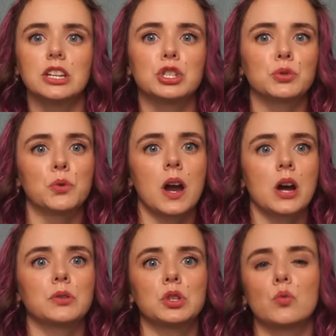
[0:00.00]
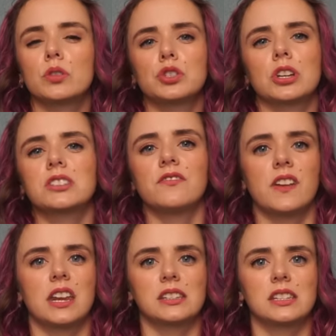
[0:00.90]
he drew out was just a
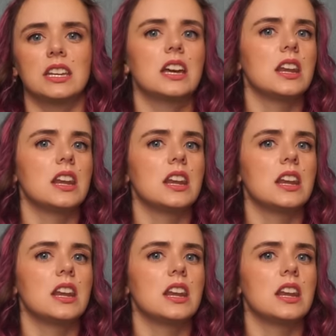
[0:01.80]
fantasy,